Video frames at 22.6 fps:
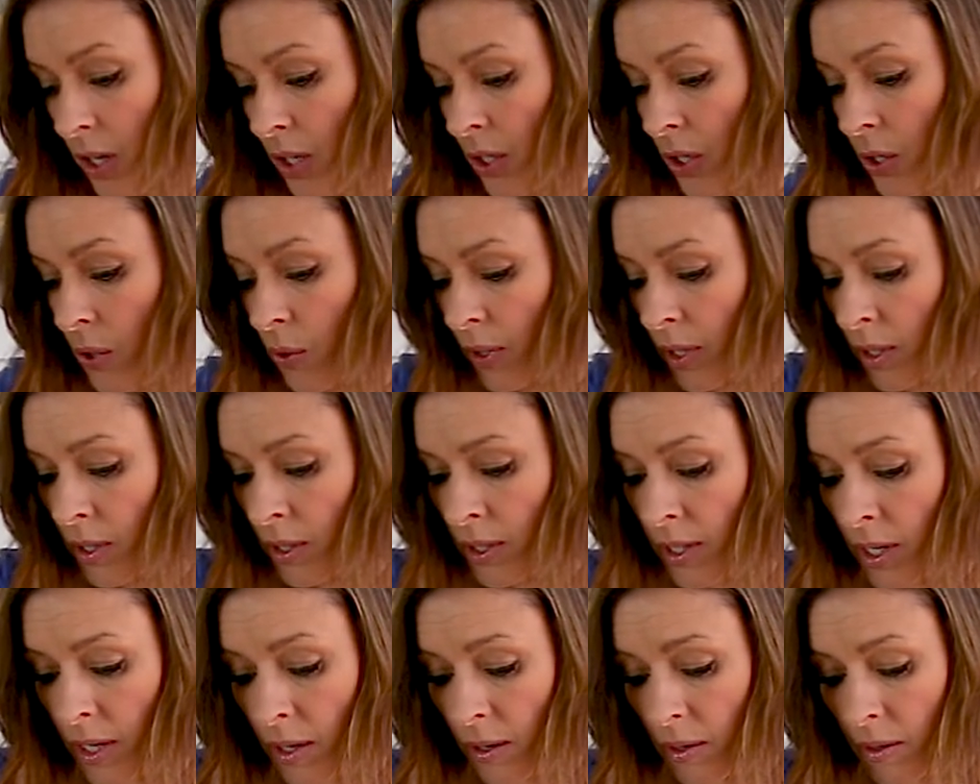You
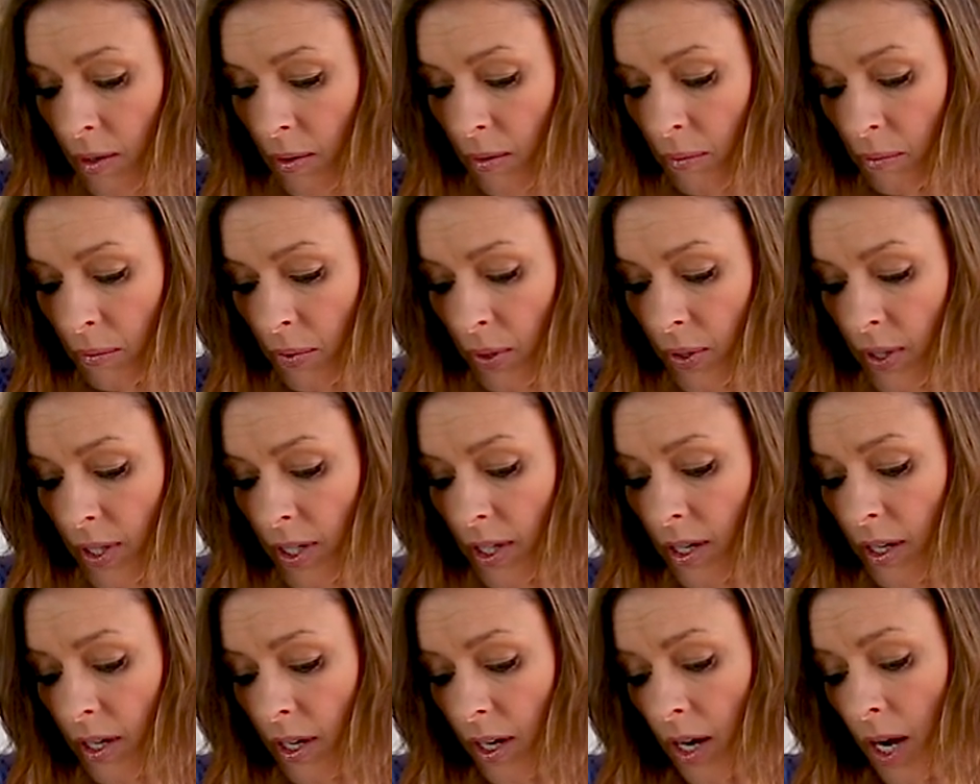can put
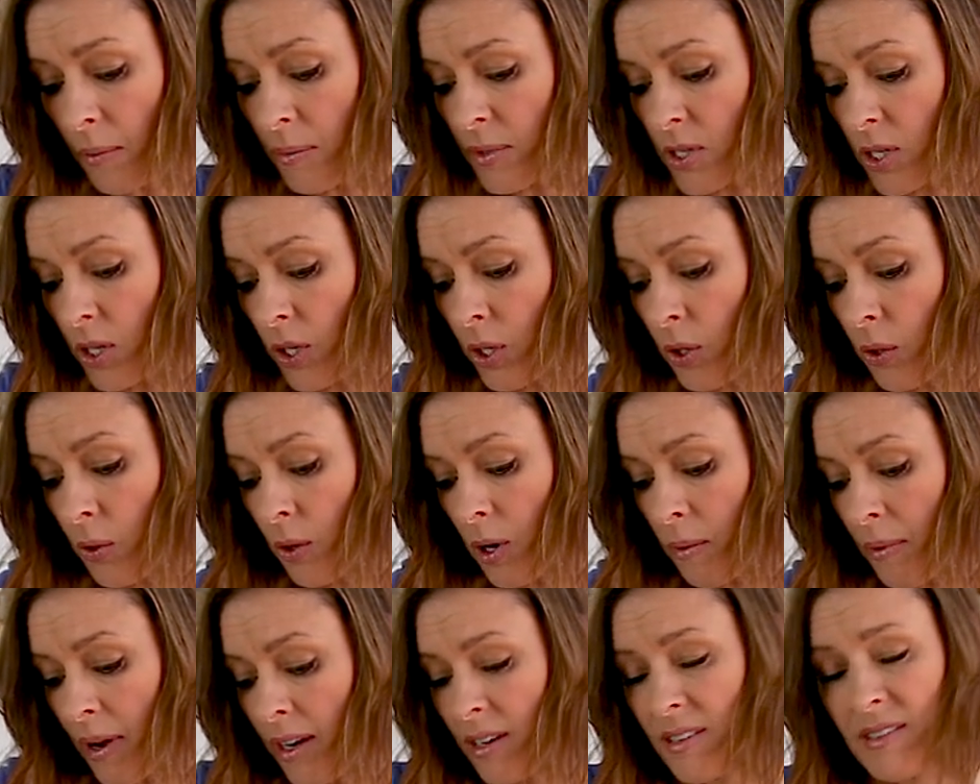up to
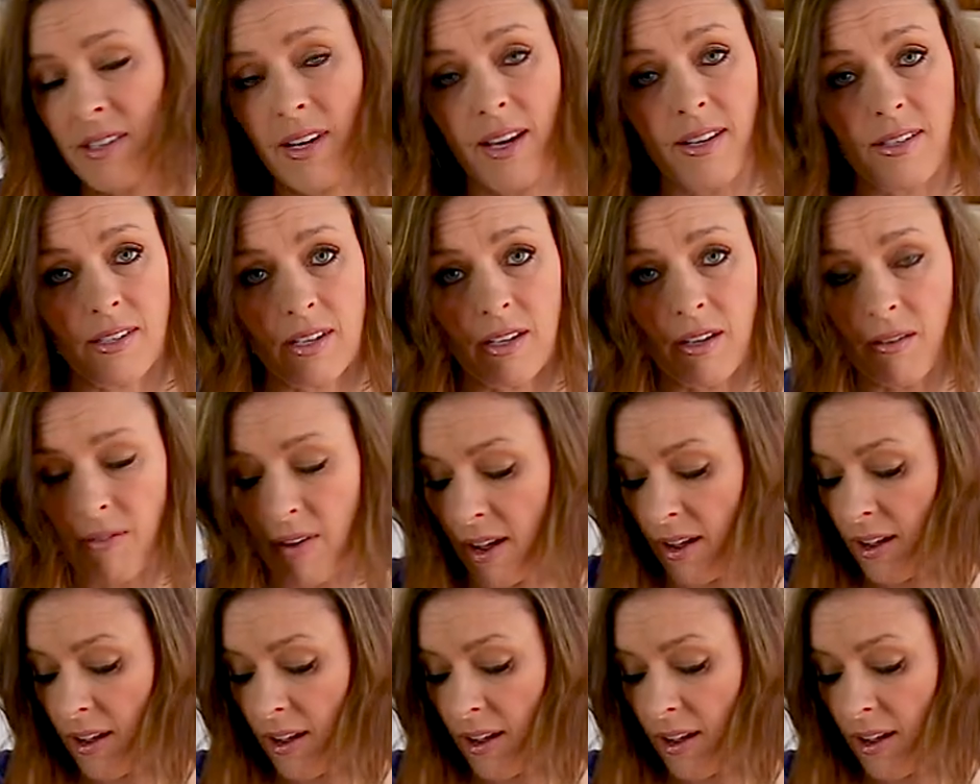about a dozen of